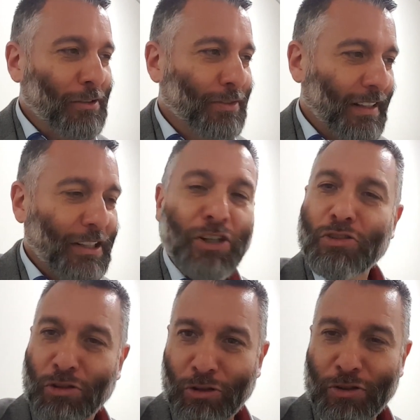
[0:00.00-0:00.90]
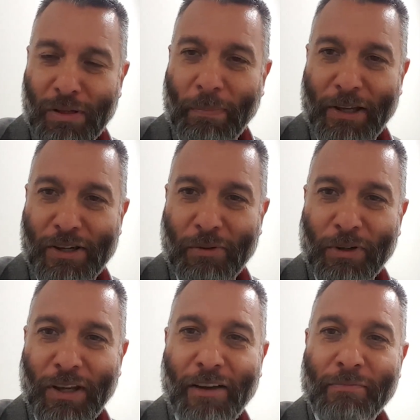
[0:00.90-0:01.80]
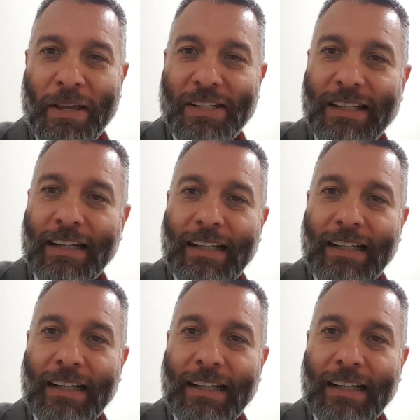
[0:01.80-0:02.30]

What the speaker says: of distorts the picture when you have Messi.